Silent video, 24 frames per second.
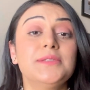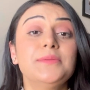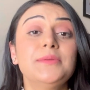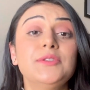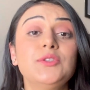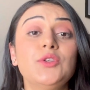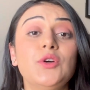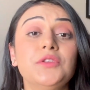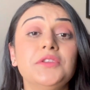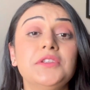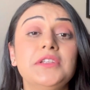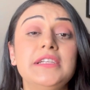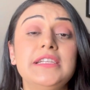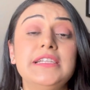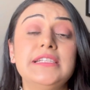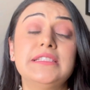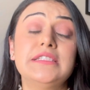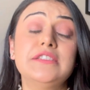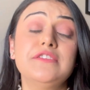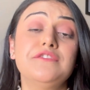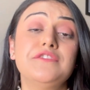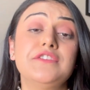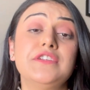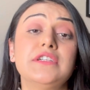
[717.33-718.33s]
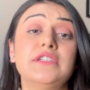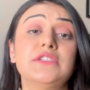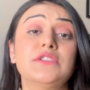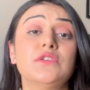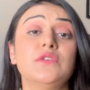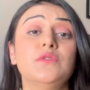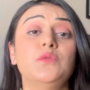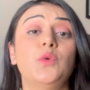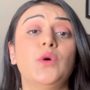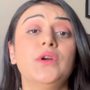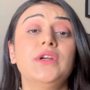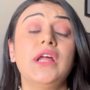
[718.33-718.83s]
but not the least, the fears
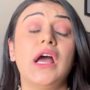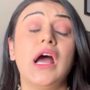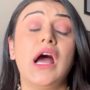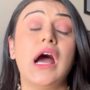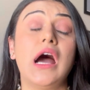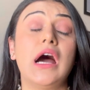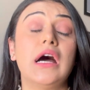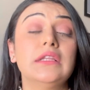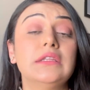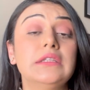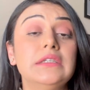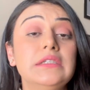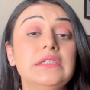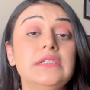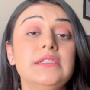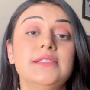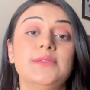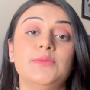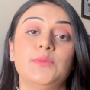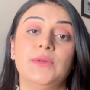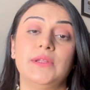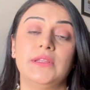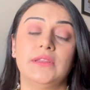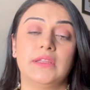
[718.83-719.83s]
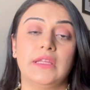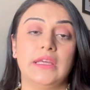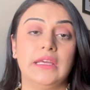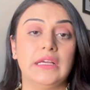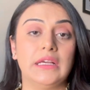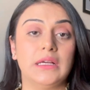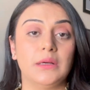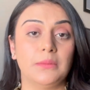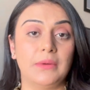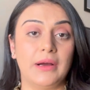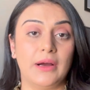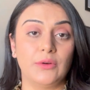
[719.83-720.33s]
of what others will
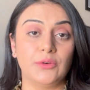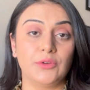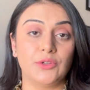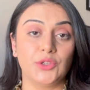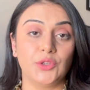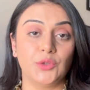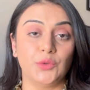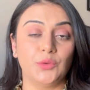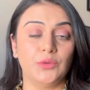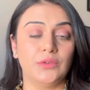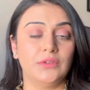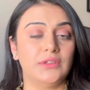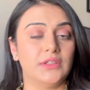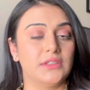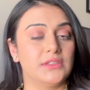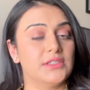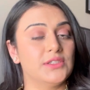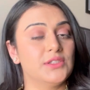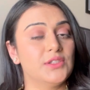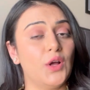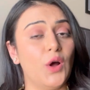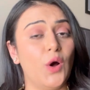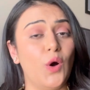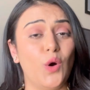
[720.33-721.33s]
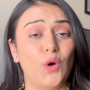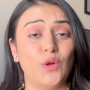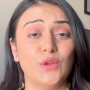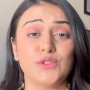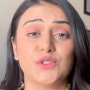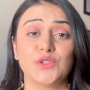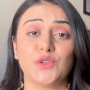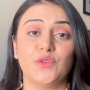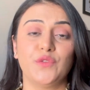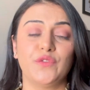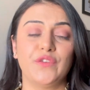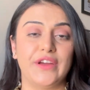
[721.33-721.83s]
think about you. This is
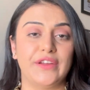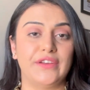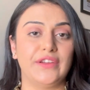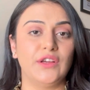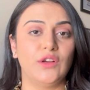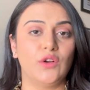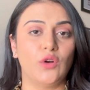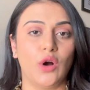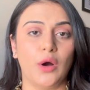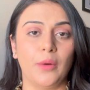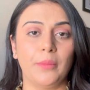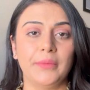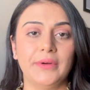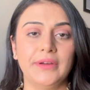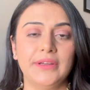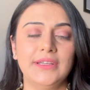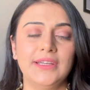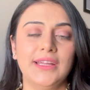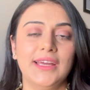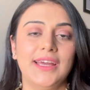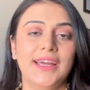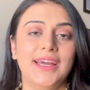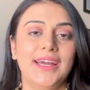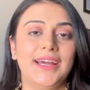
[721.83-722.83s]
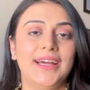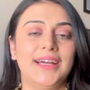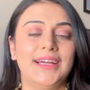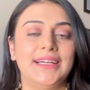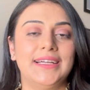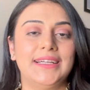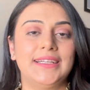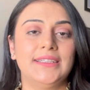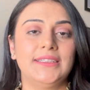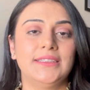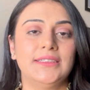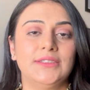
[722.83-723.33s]
also very common.
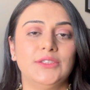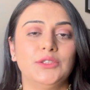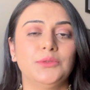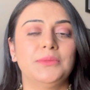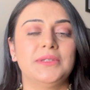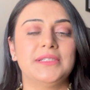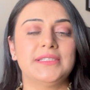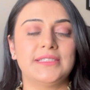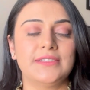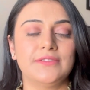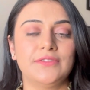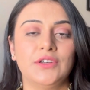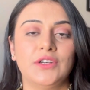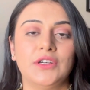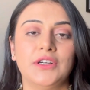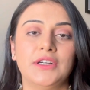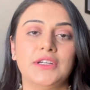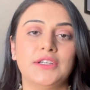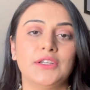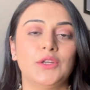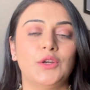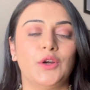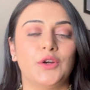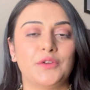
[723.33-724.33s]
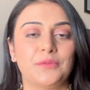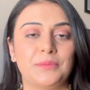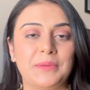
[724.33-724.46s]
And you must have heard a lot of